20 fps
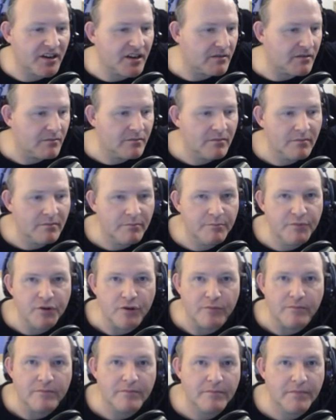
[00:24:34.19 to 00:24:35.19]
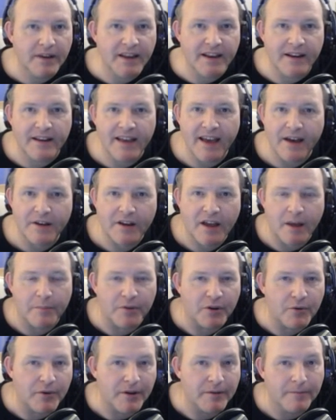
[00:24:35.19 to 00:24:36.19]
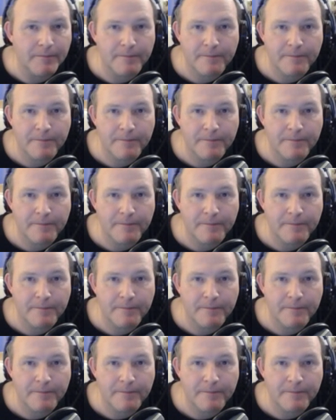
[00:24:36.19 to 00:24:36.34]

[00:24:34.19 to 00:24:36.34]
it, boom, lay out a couple of quid.